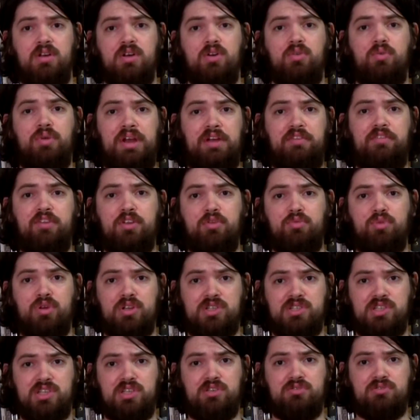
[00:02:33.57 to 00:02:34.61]
Whenever he
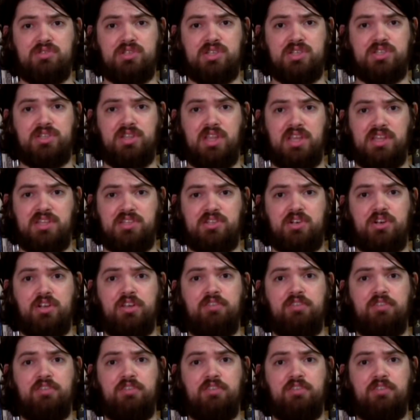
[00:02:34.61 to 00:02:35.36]
wants to use his laser,